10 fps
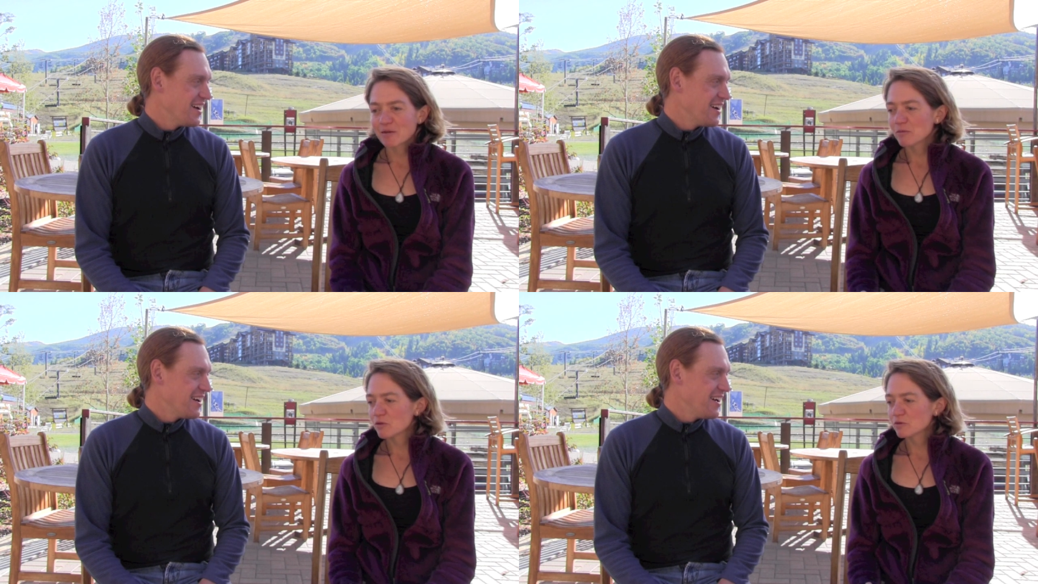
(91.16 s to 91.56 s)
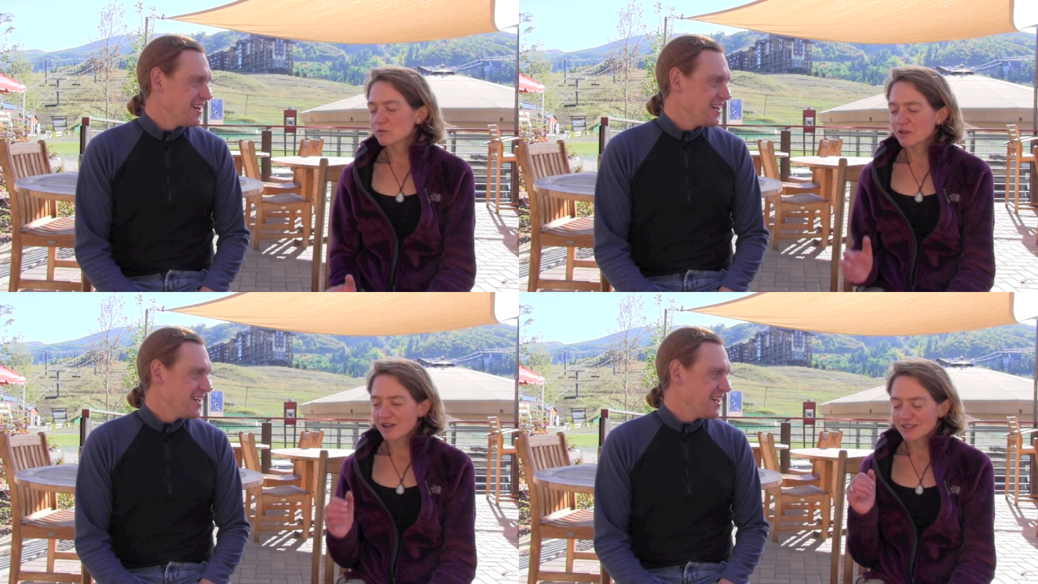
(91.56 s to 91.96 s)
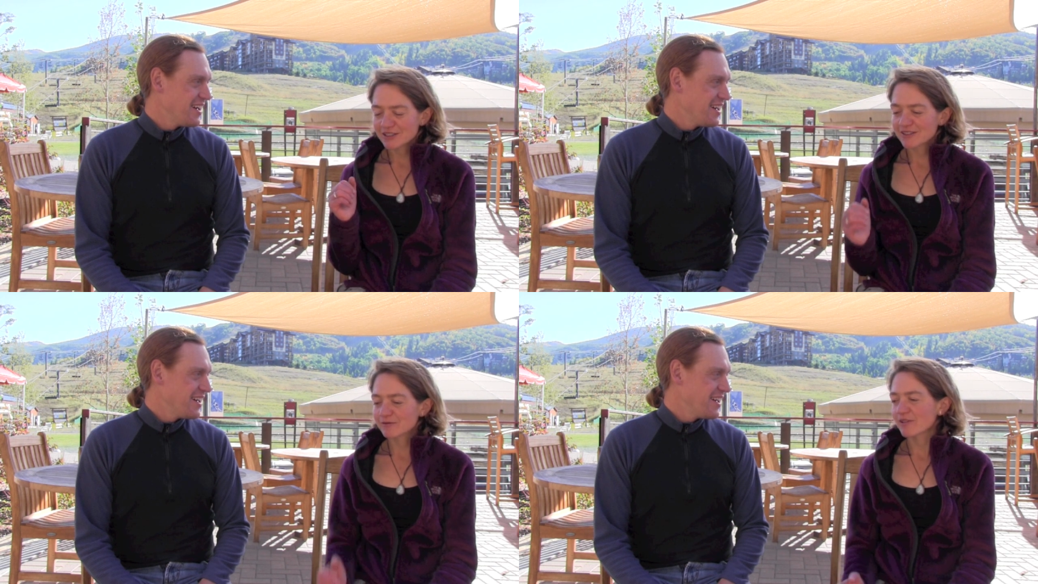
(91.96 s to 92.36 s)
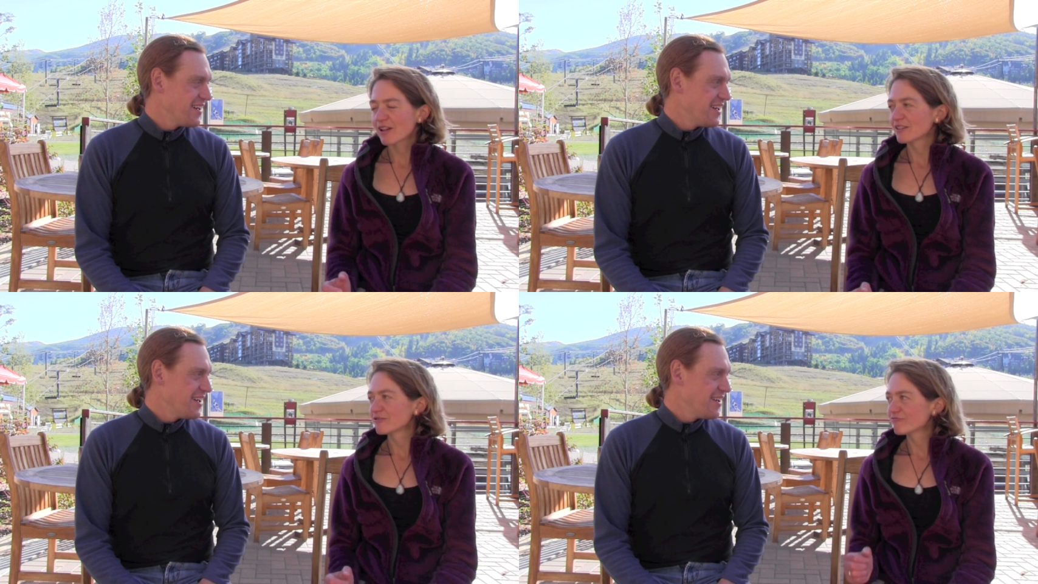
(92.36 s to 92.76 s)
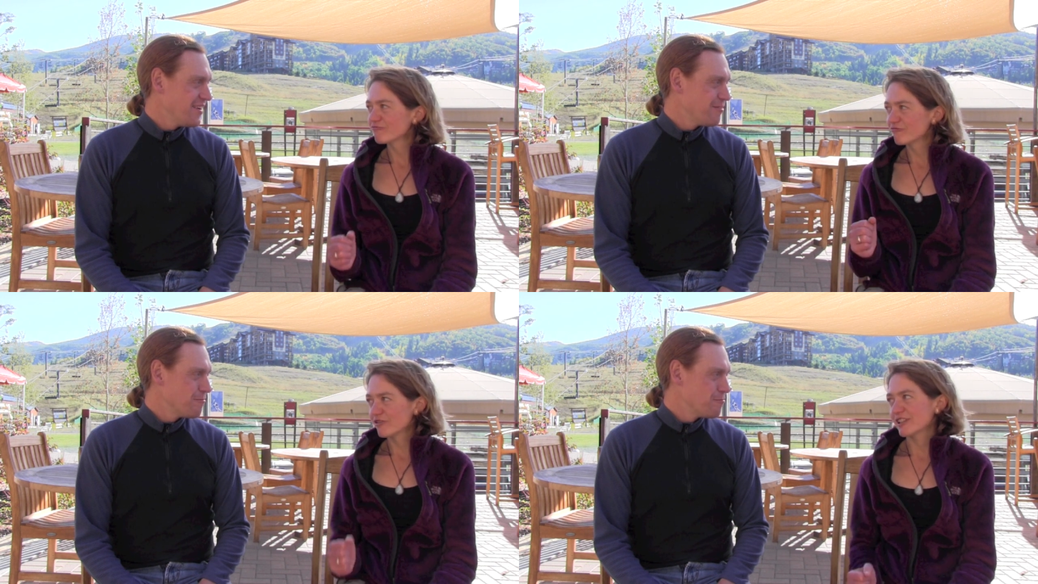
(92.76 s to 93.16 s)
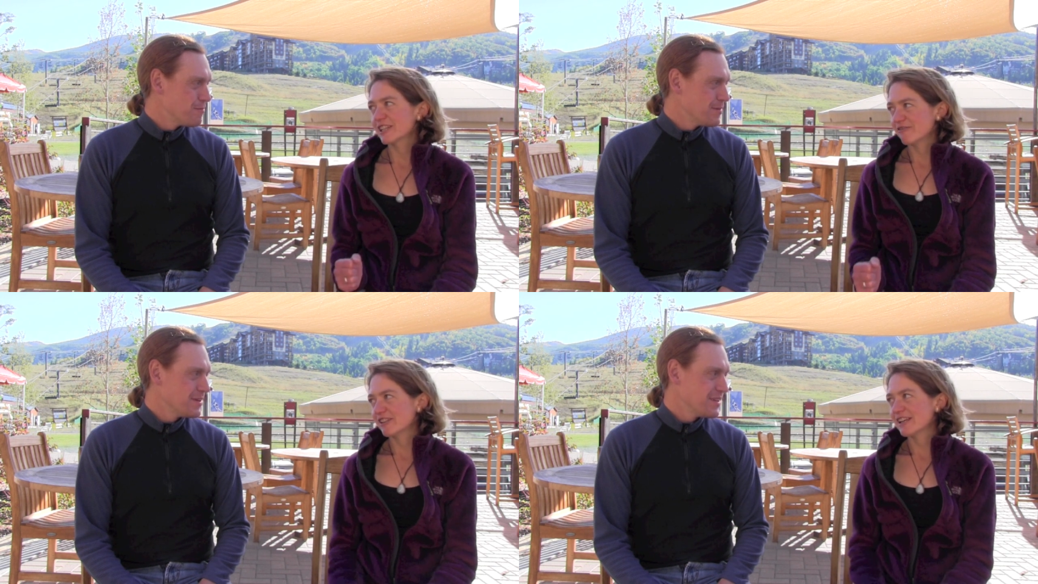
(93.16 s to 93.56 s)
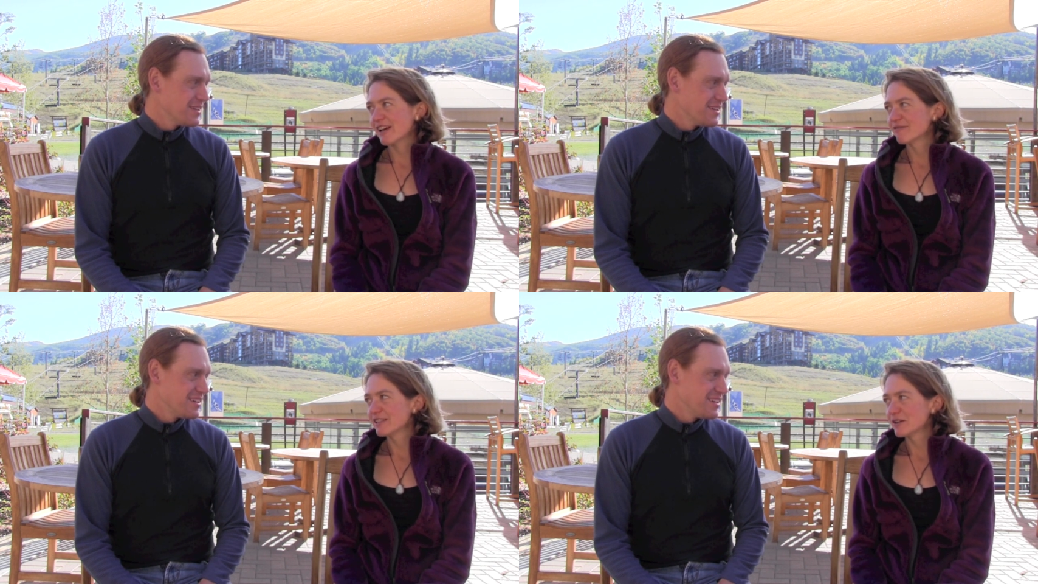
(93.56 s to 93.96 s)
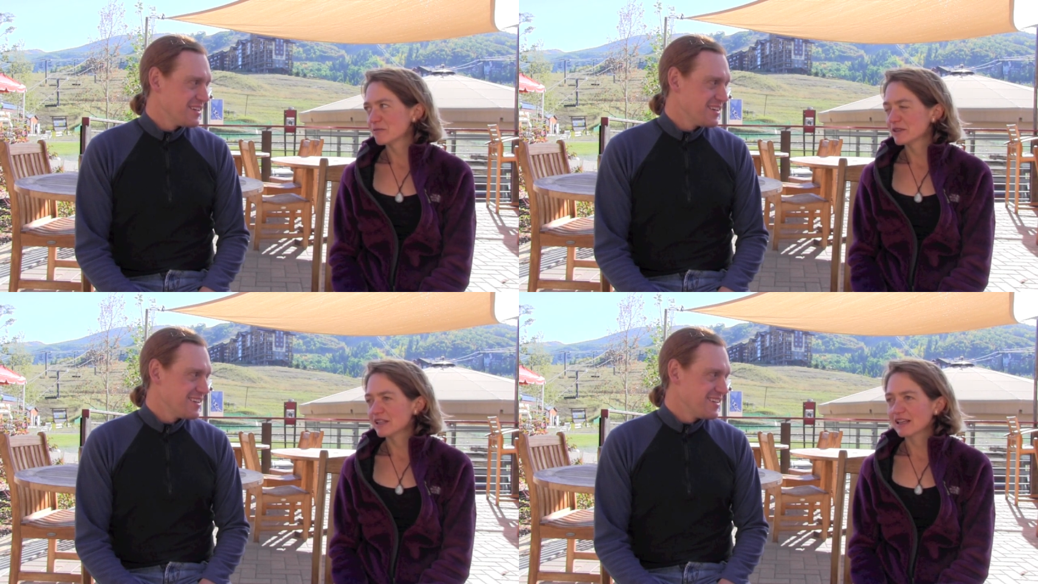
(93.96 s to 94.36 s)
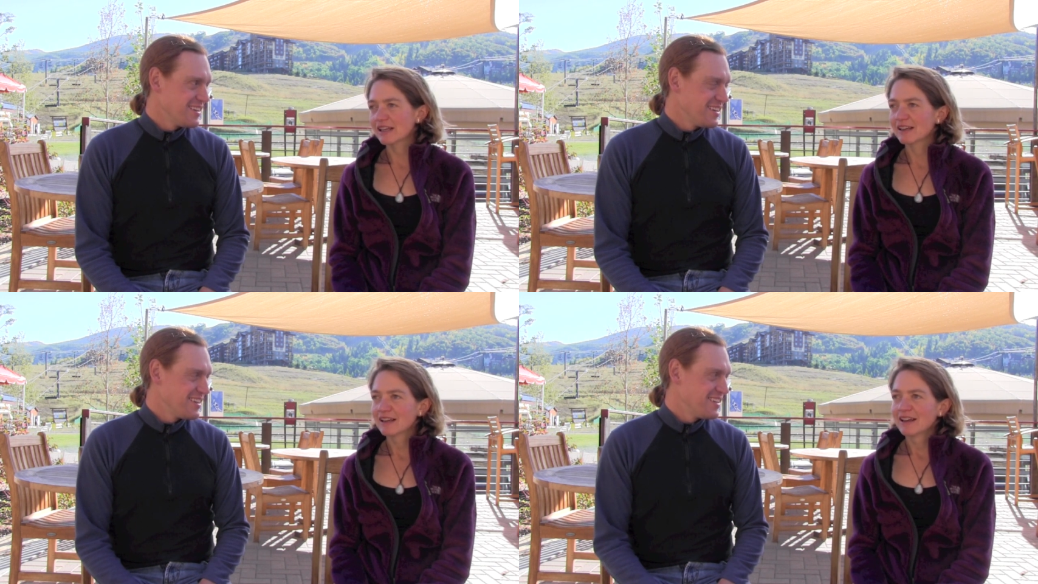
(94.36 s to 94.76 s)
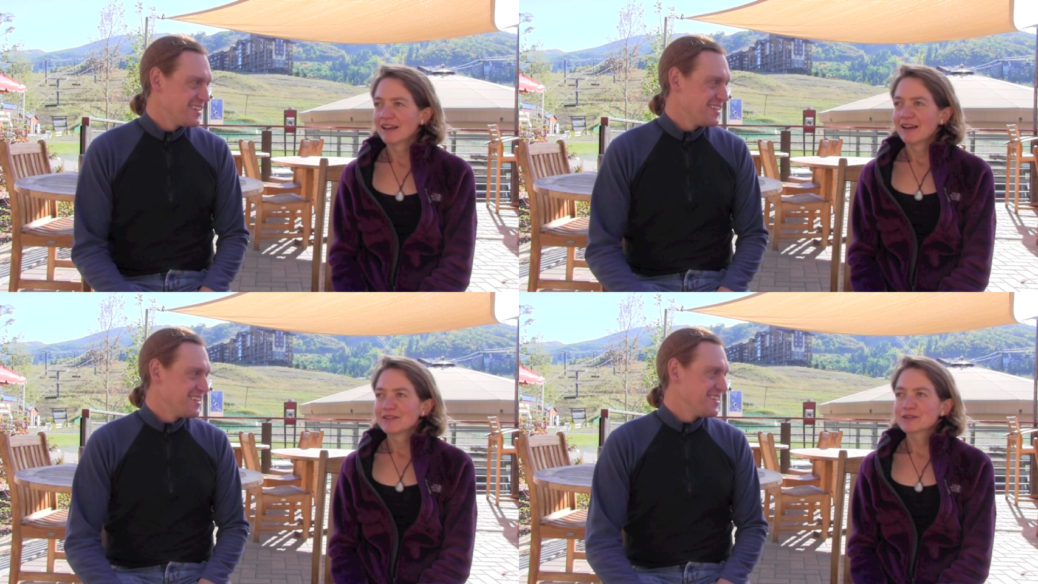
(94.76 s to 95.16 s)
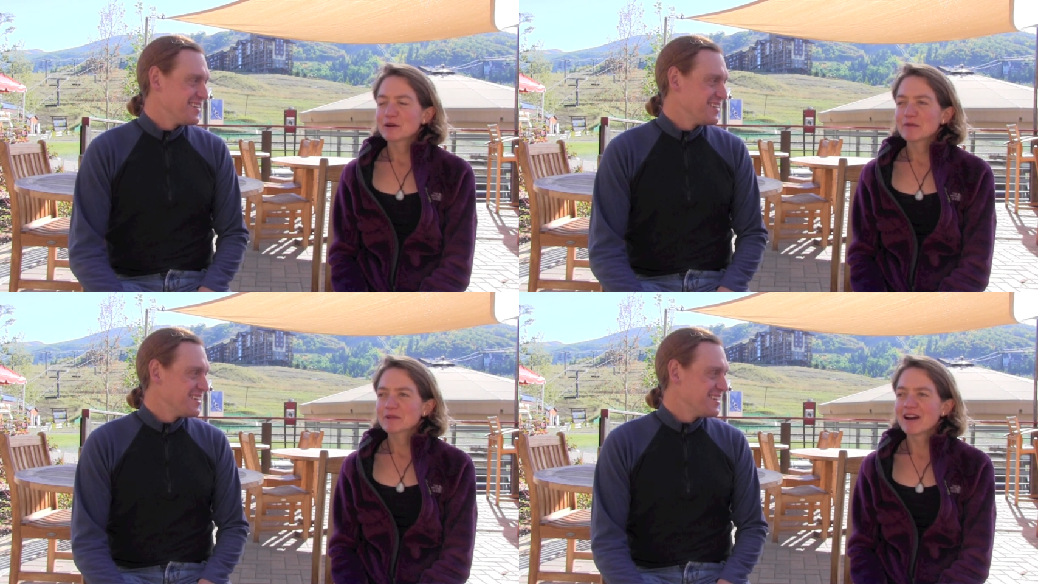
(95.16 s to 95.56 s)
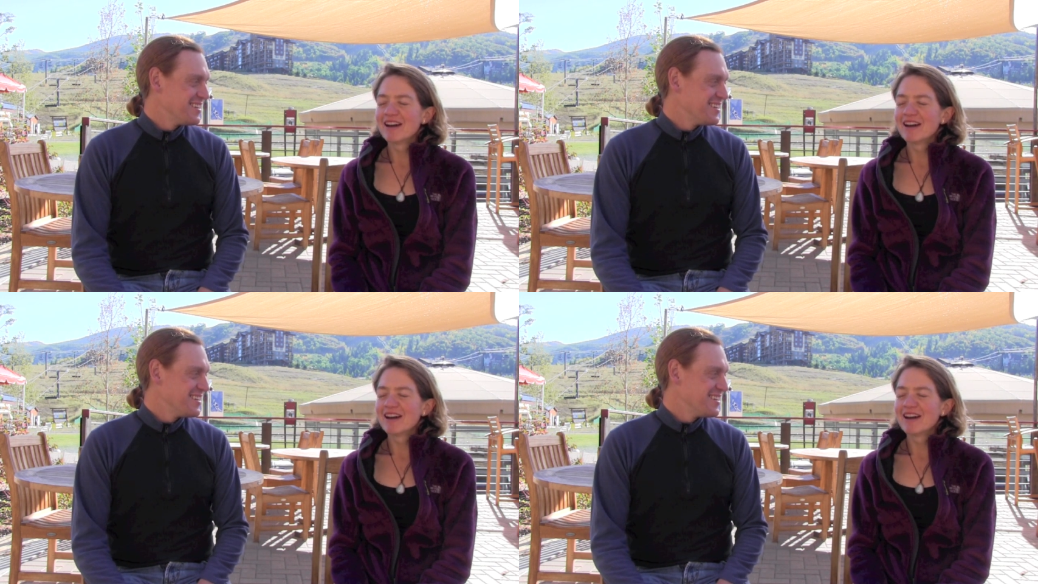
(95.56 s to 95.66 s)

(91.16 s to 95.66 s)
Speaker 1: stumbled, but I just fell really, really heavily on my knee. So I'm